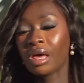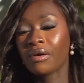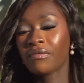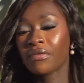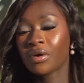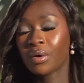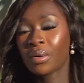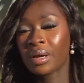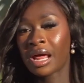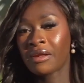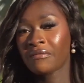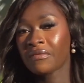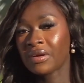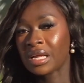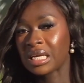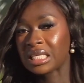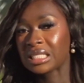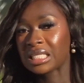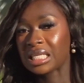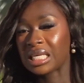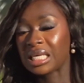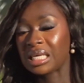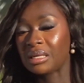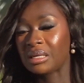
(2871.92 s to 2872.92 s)
you're on
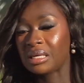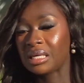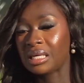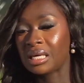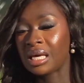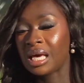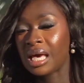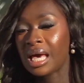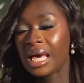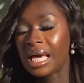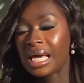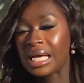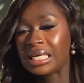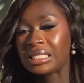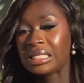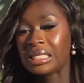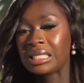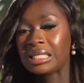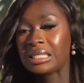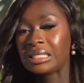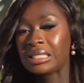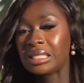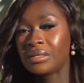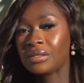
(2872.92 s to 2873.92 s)
Netflix, he's in
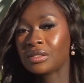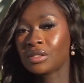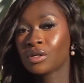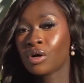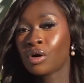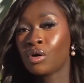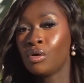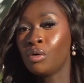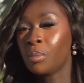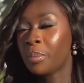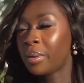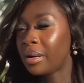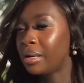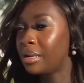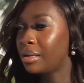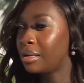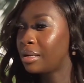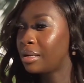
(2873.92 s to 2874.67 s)
this series called Lupin.